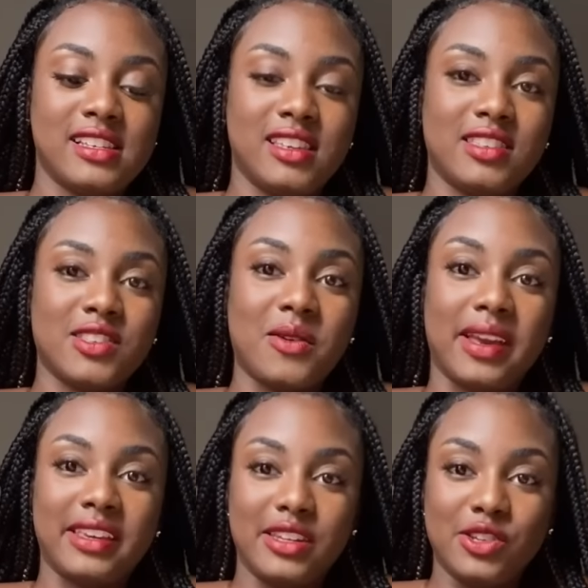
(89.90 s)
so I
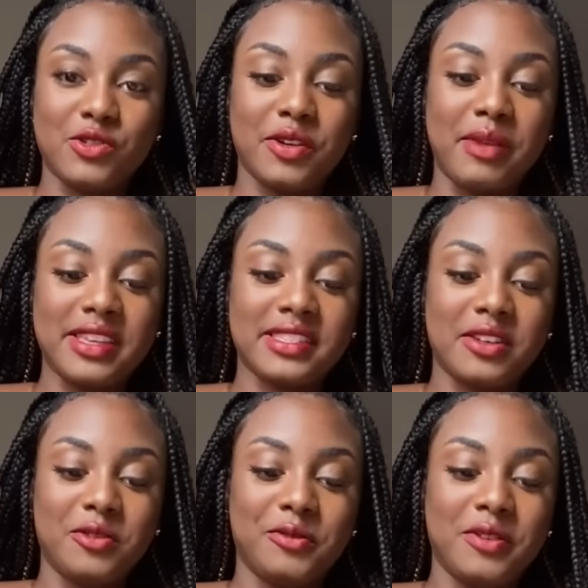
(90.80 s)
can enjoy
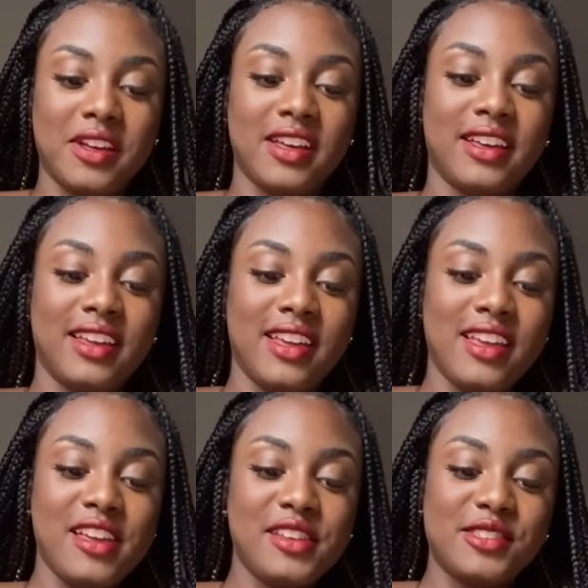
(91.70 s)
myself.
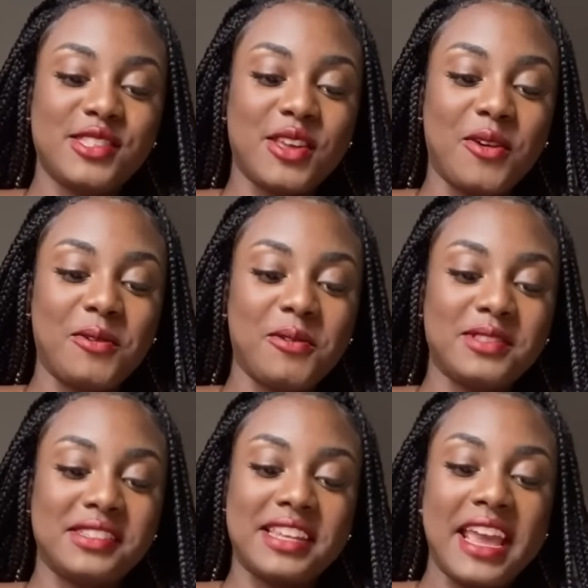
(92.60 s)
So
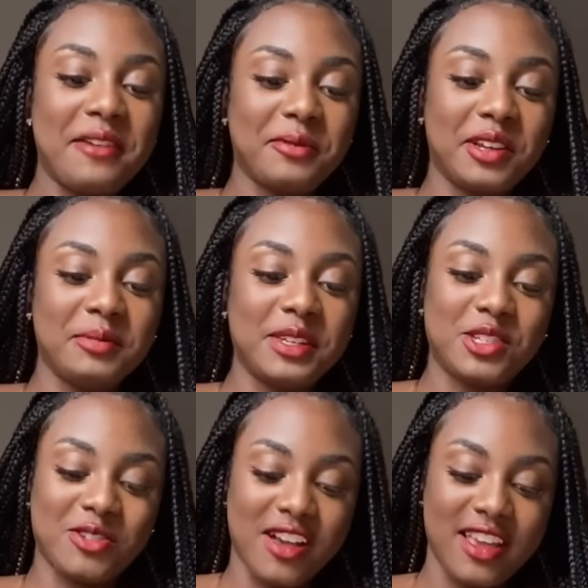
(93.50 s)
today I'm gonna be
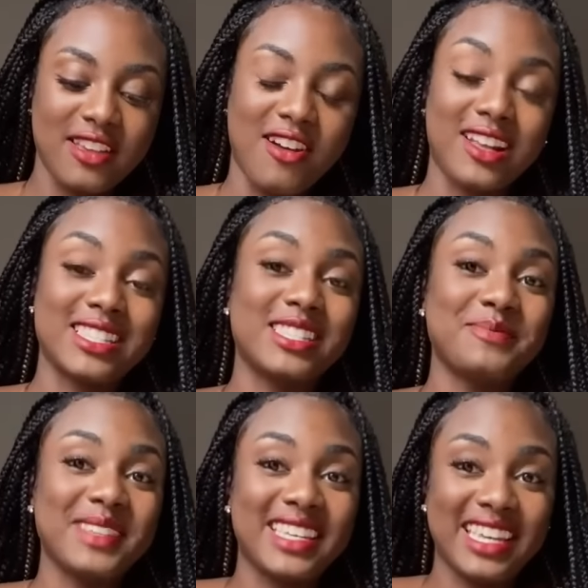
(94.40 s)
trying on some
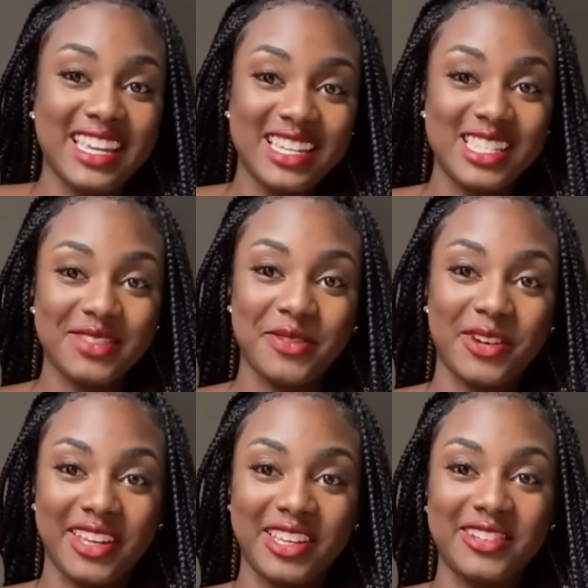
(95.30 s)
bikinis for
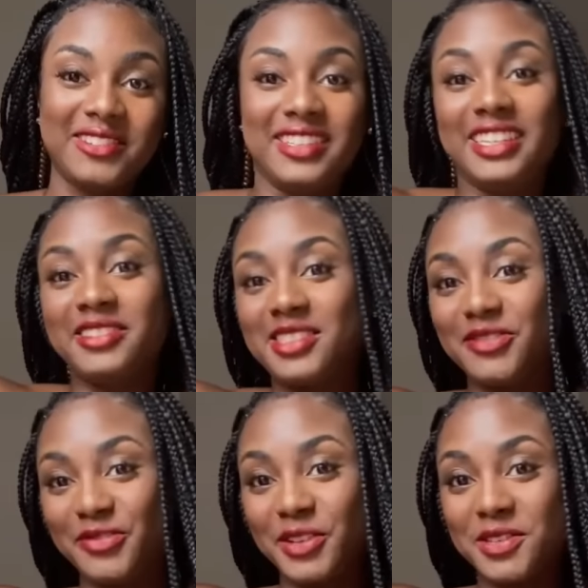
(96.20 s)
you. Here's the
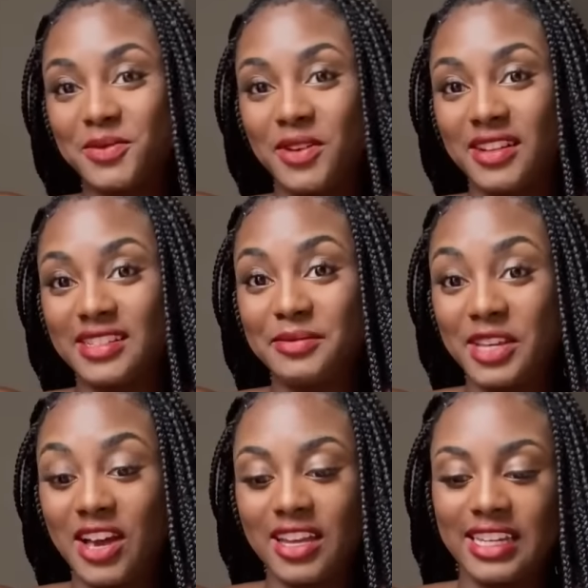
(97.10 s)
first one, to be
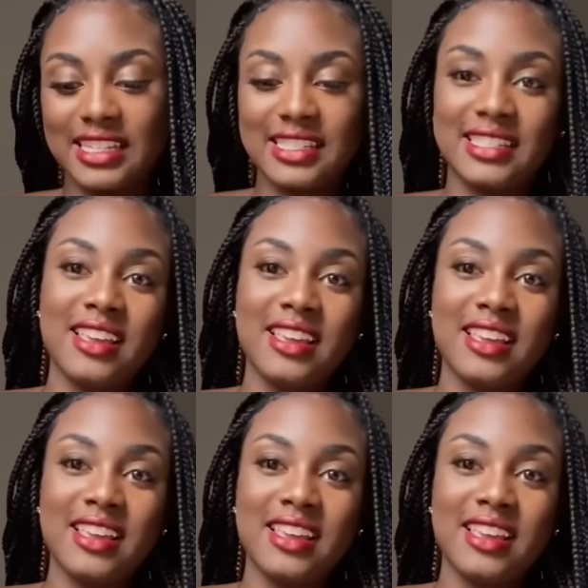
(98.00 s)
honest.